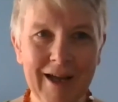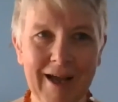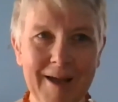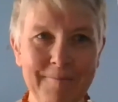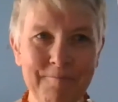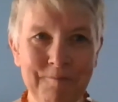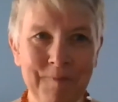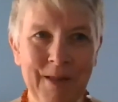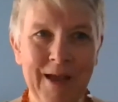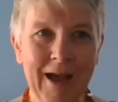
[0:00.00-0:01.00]

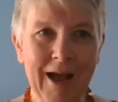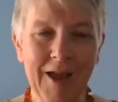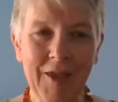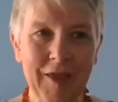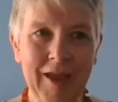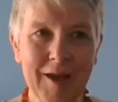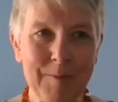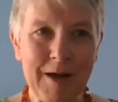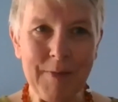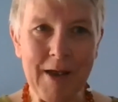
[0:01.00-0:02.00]
I think
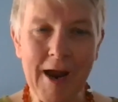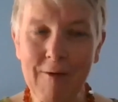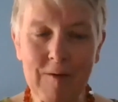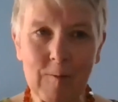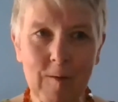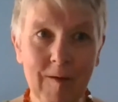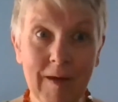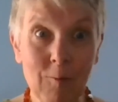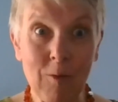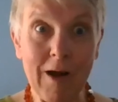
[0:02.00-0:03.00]
my parents would
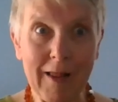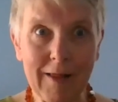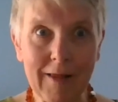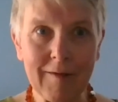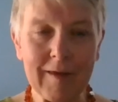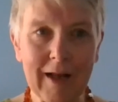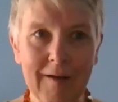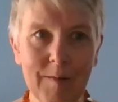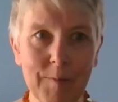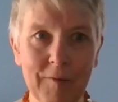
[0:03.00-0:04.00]
say, well,
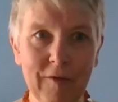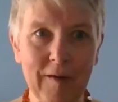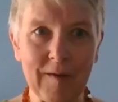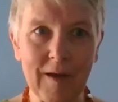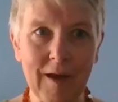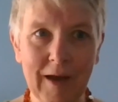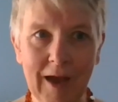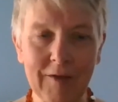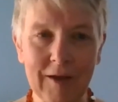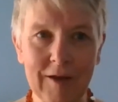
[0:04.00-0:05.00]
Sally's a professor
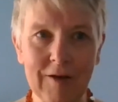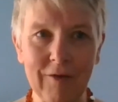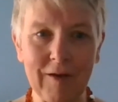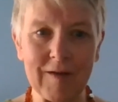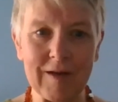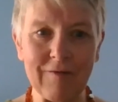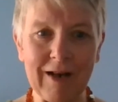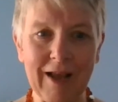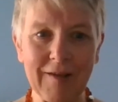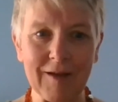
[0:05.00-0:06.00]
at the University of
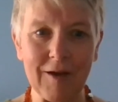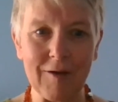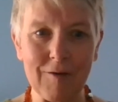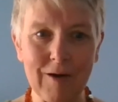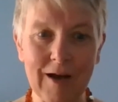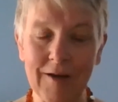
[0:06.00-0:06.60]
Glasgow.